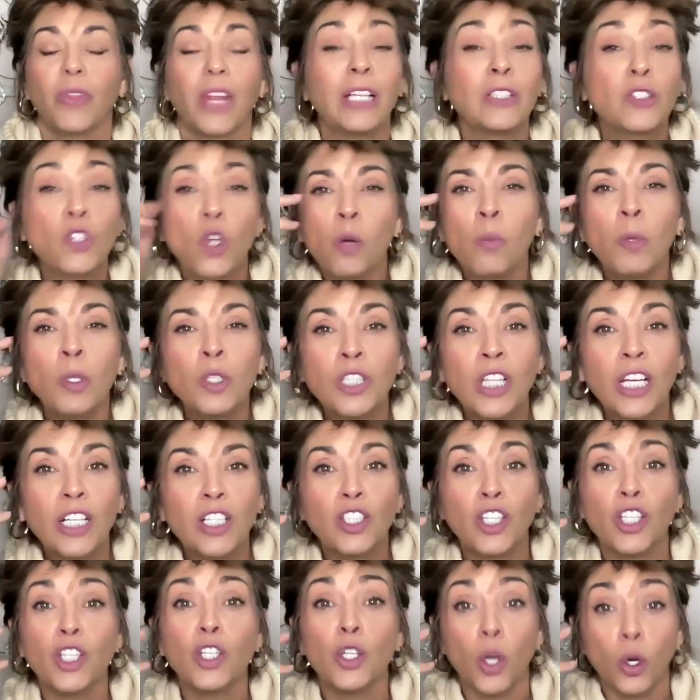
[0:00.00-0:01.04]
It's almost like
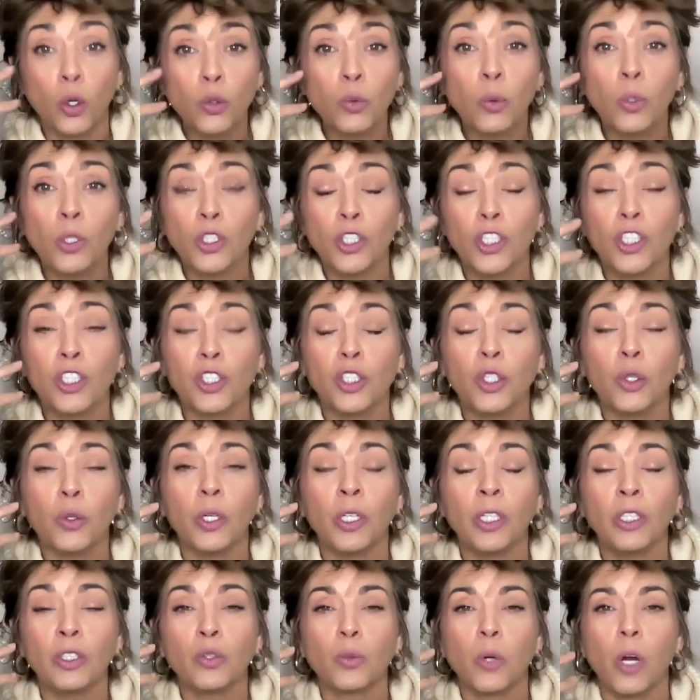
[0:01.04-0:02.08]
she knows what she's
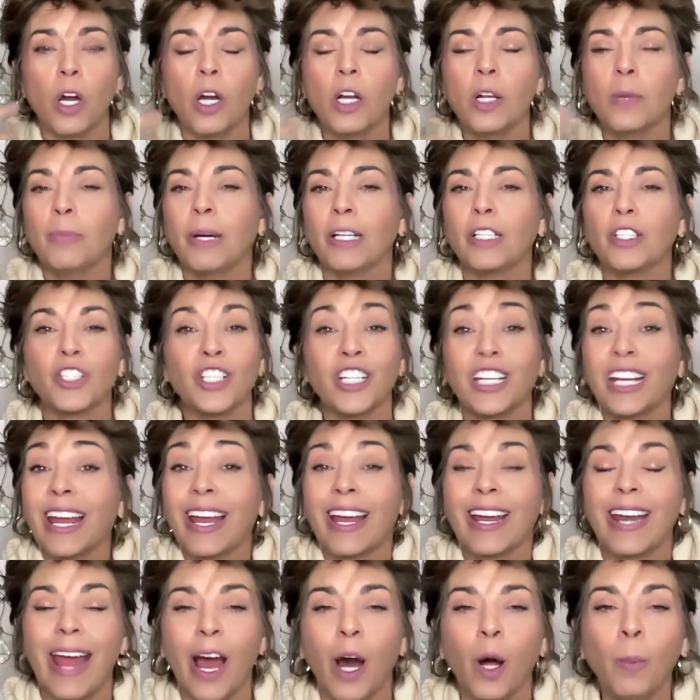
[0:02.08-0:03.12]
doing is wrong, but she
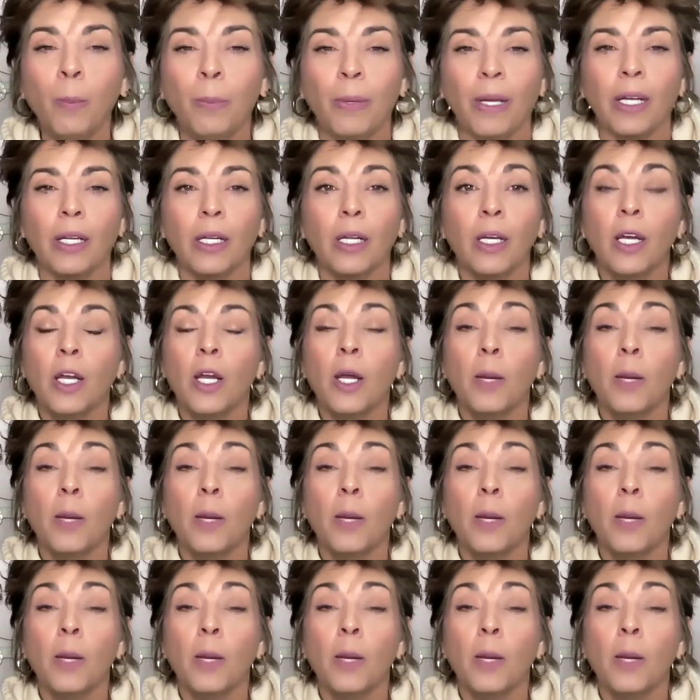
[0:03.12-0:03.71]
can't help it,